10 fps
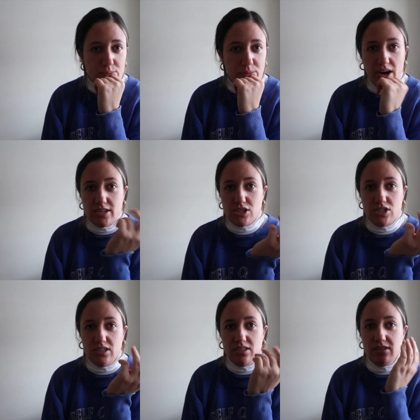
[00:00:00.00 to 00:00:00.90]
but
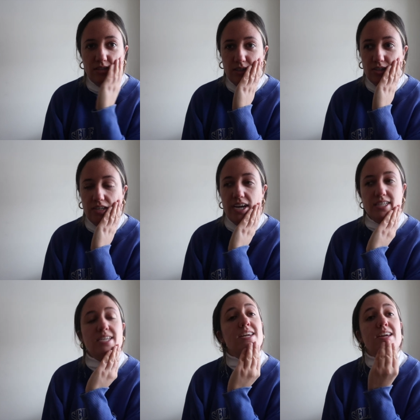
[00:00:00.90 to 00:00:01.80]
she literally
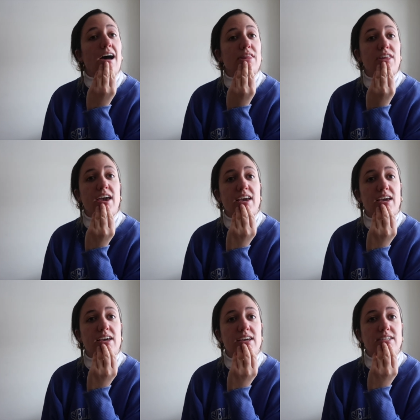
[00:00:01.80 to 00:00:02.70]
has nothing
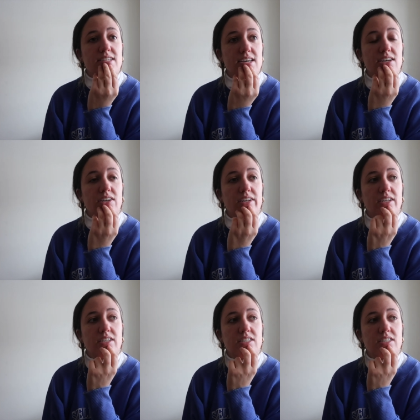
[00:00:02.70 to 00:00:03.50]
until